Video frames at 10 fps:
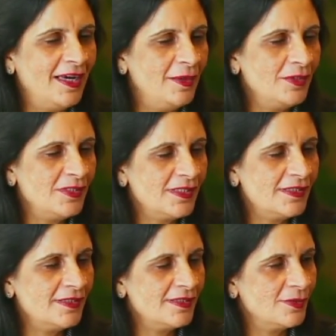I was
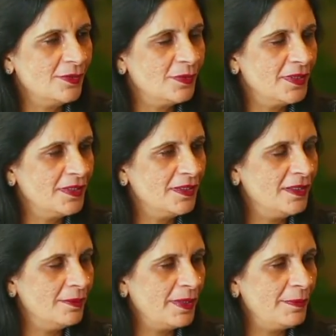6 years old when
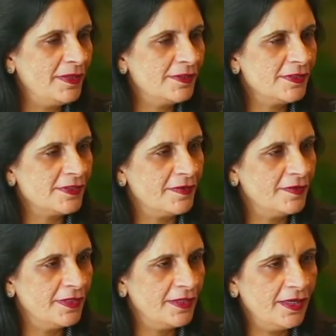my parents
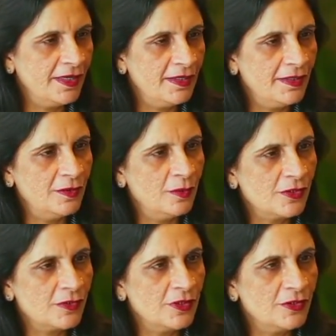discovered that I
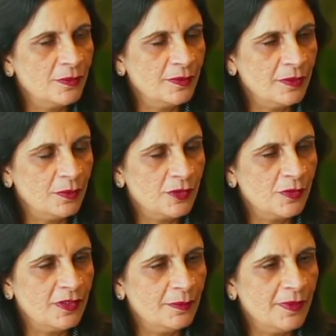was going to be
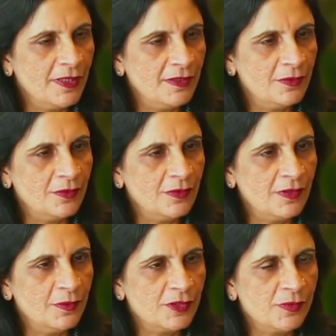visually impaired,
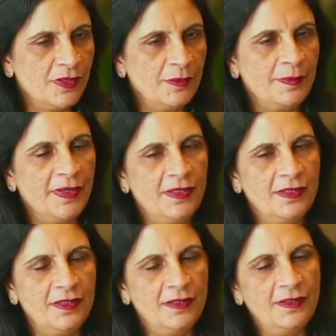totally visually
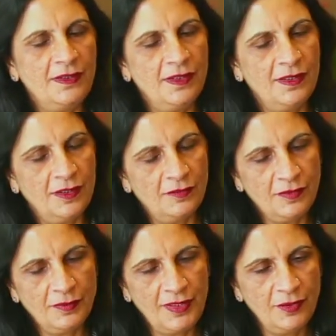impaired, and
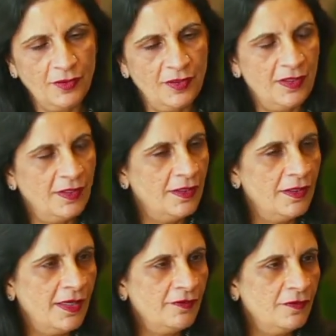from then on
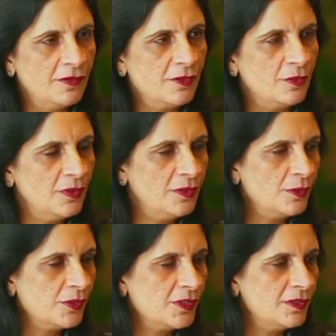life was a roller
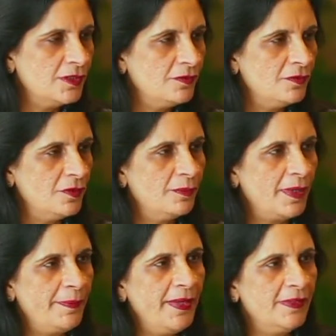coaster for
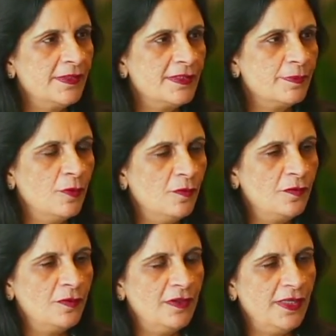my parents,
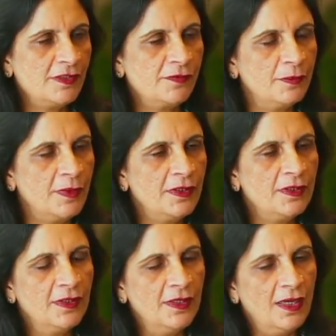less for me.
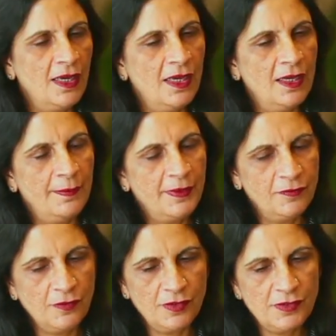But
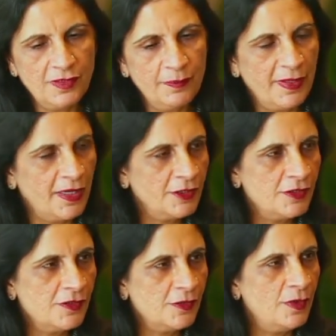of course the
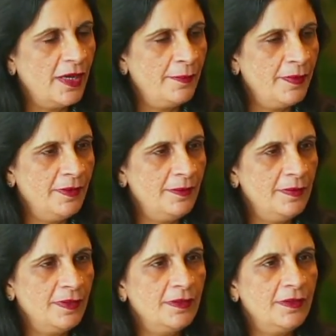repercussions do
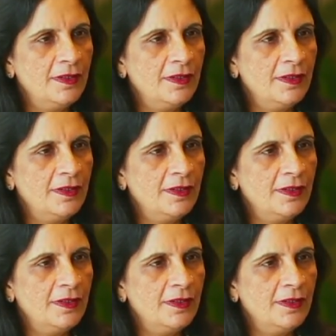happen, but